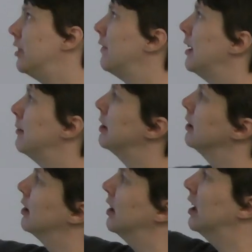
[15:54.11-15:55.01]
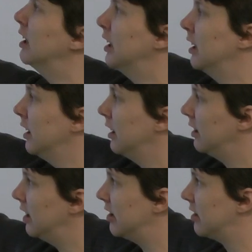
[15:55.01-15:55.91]
developed into
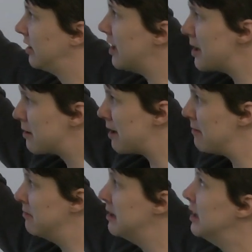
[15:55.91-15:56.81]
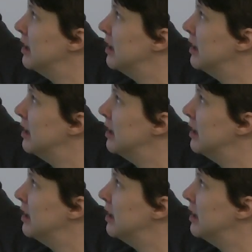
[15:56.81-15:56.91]
this diagram